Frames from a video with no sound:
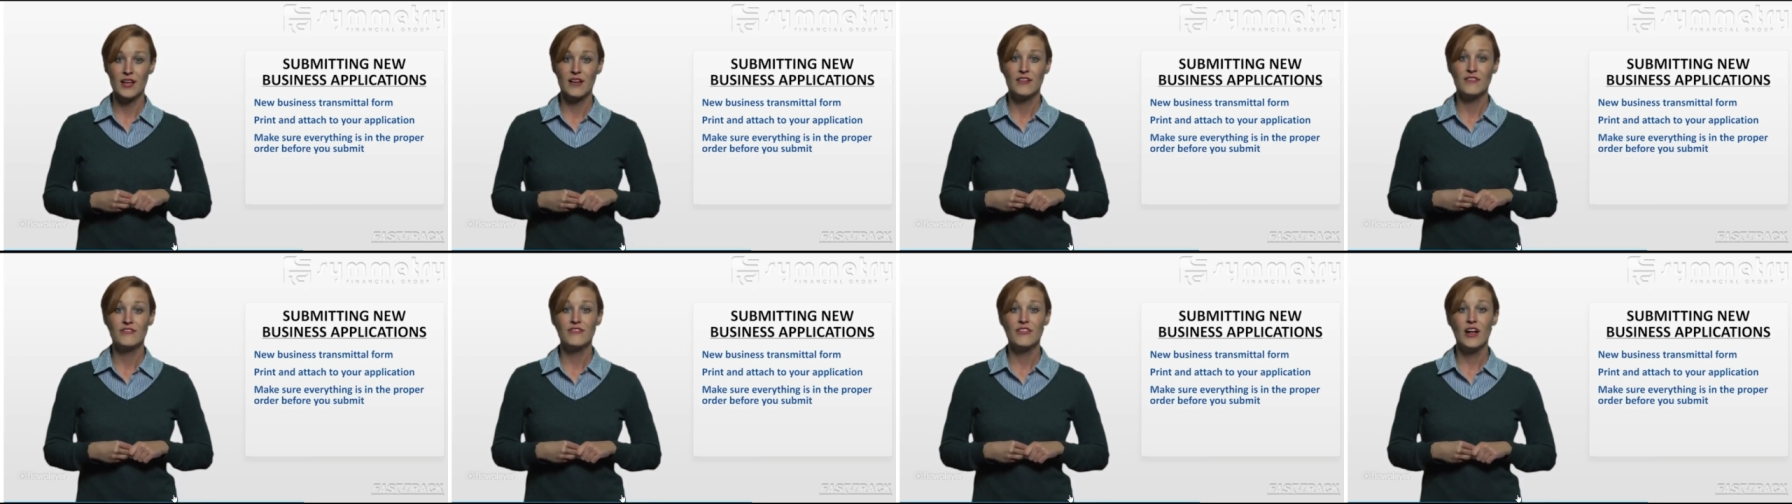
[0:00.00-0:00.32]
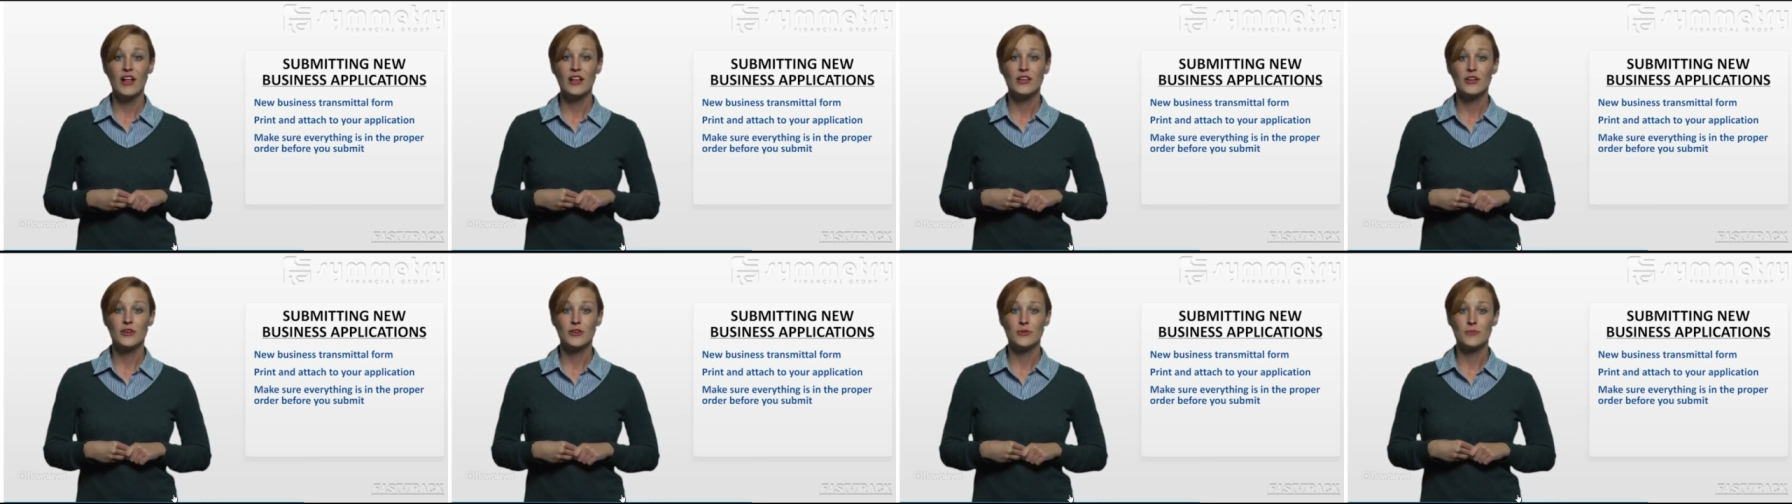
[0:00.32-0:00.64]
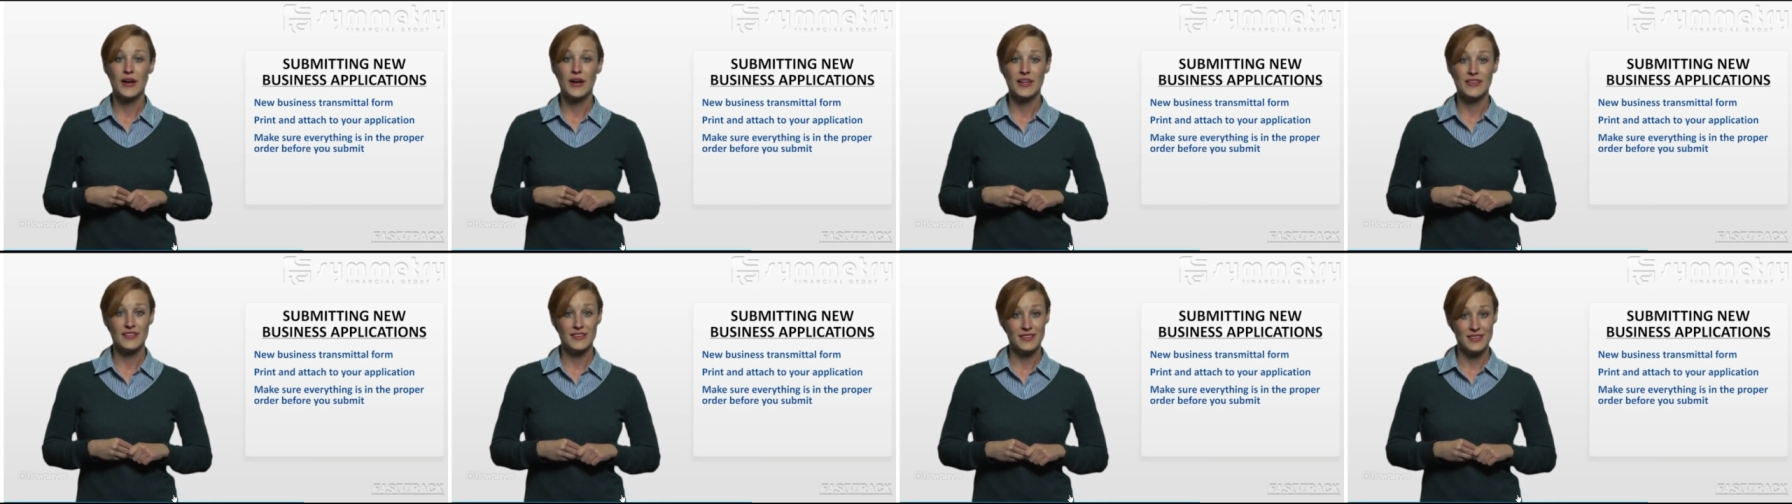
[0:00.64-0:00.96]
followed
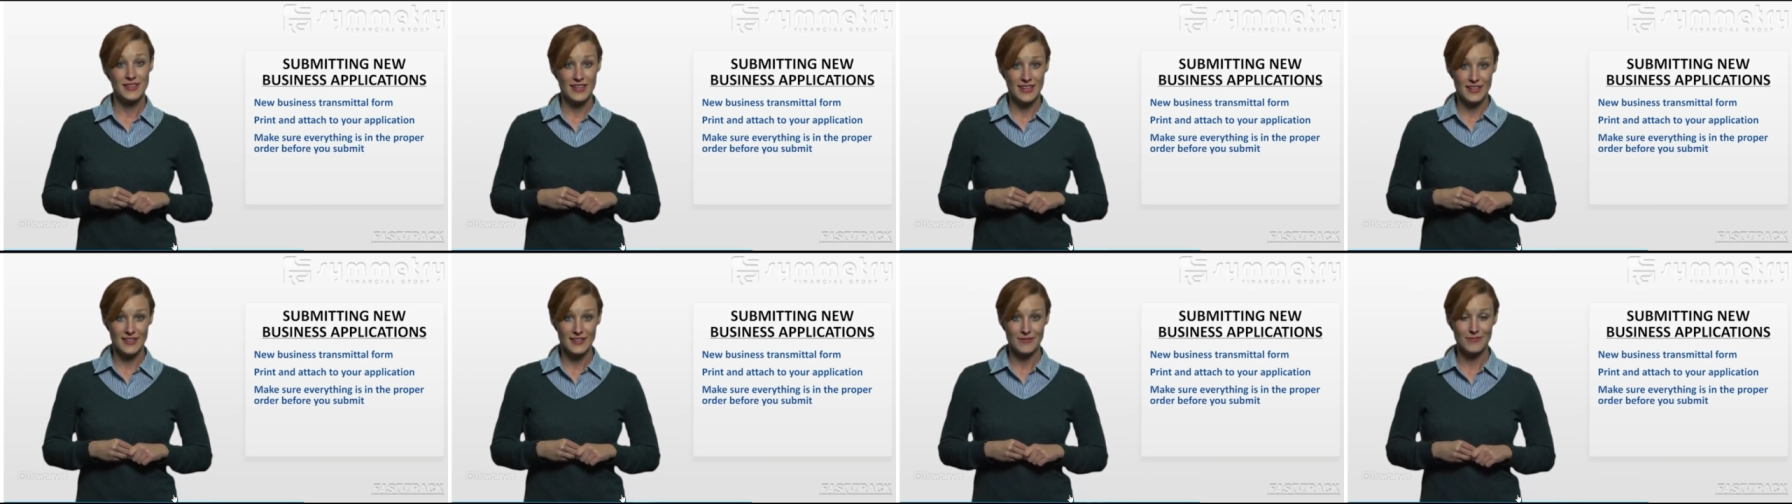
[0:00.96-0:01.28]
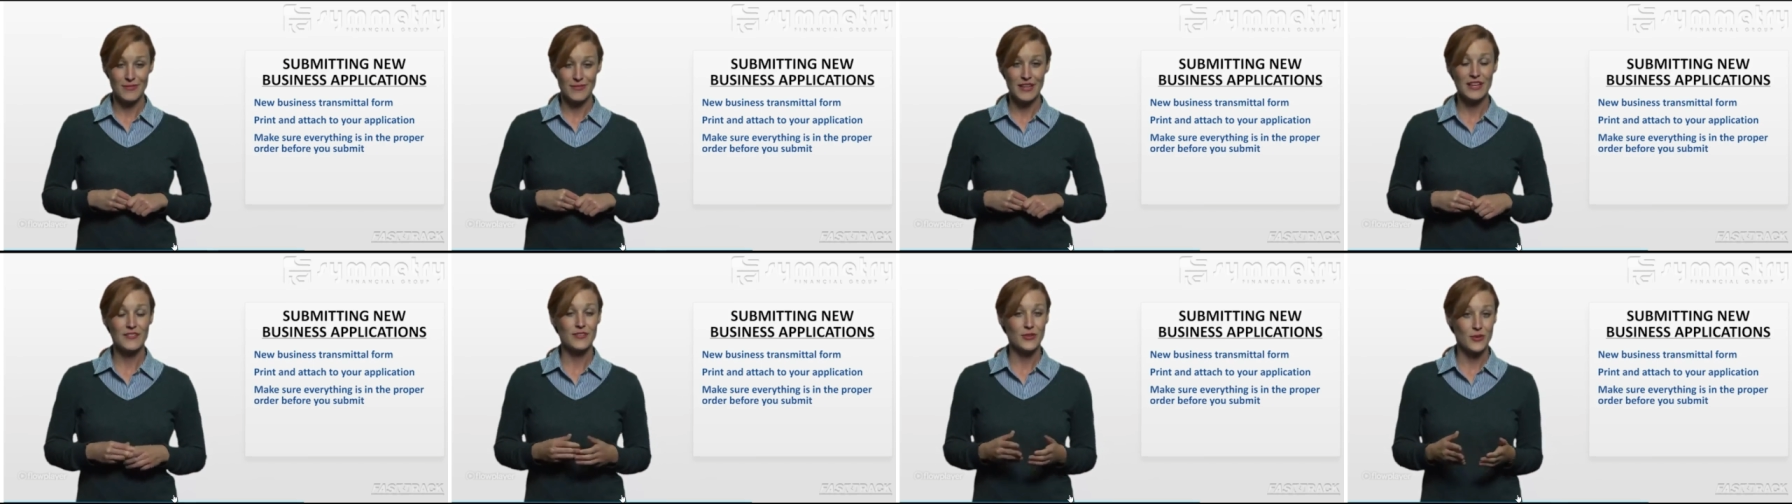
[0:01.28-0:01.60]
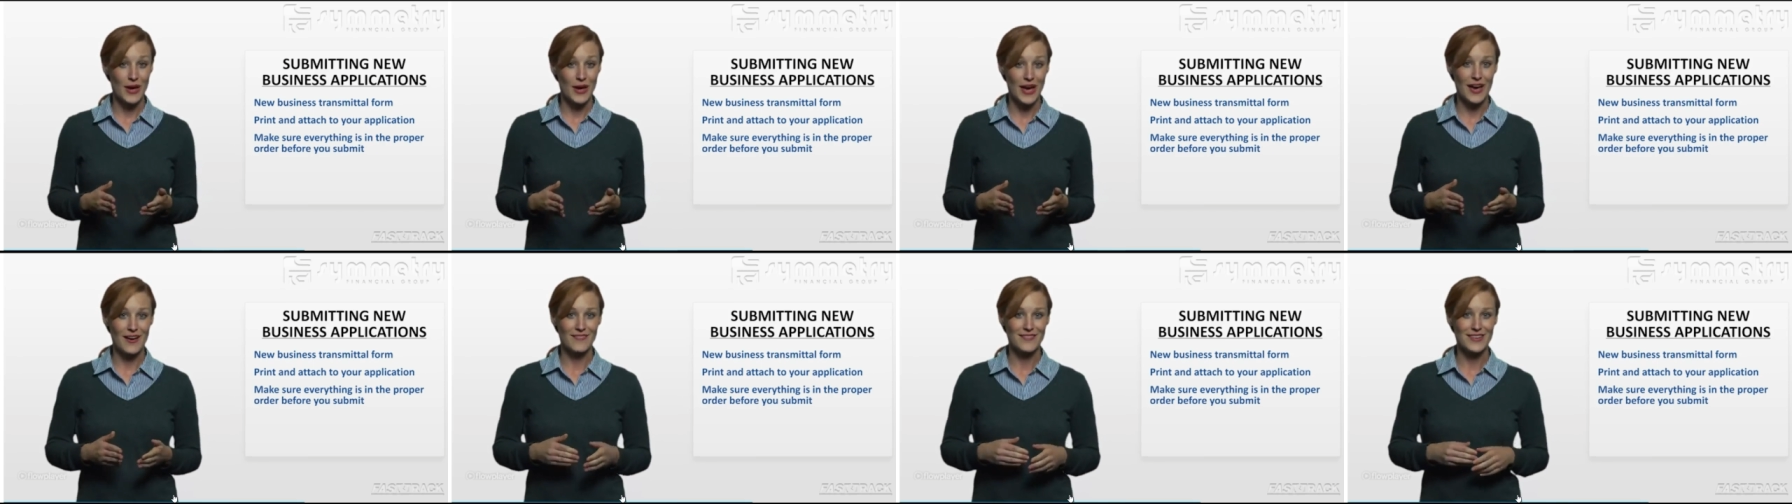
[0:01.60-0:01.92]
by the lead, if
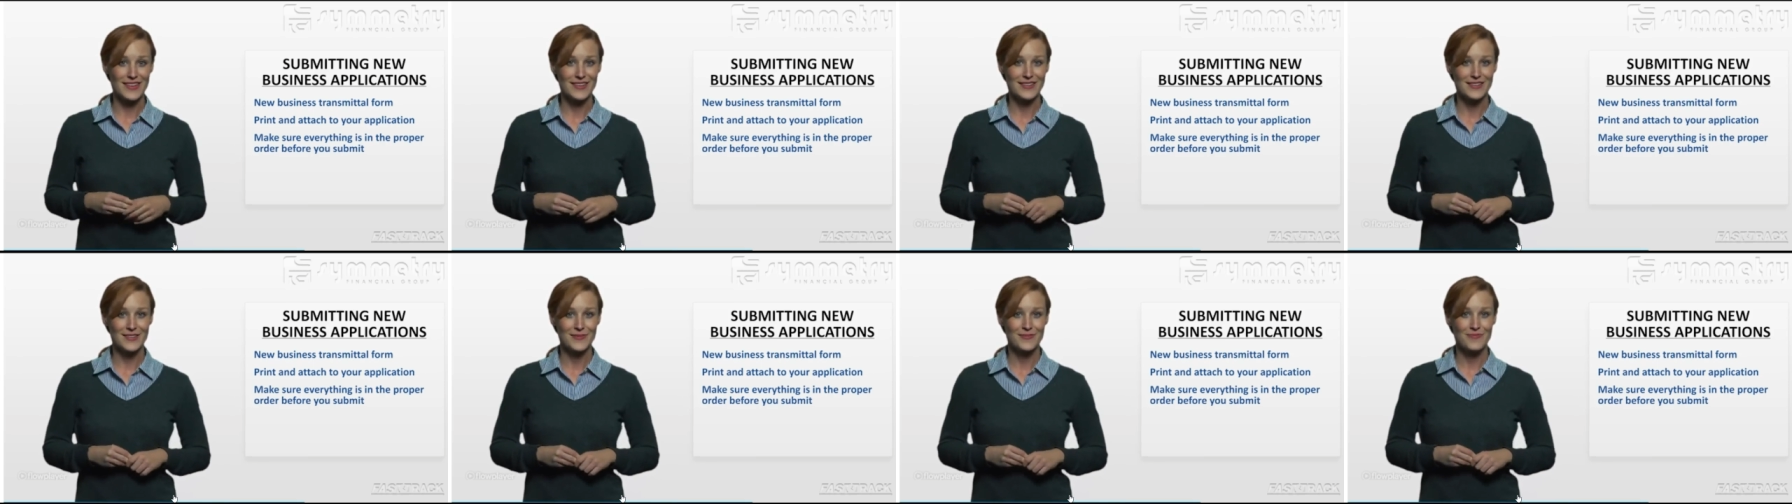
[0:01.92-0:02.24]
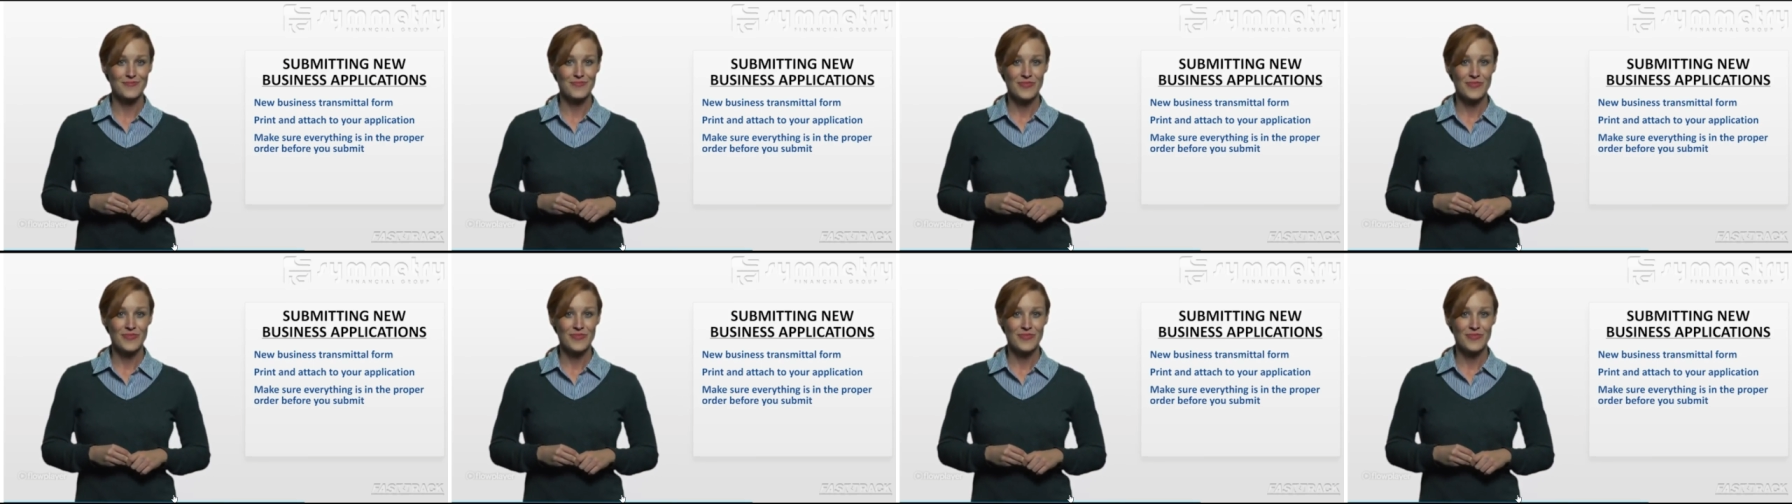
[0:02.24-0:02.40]
you have it.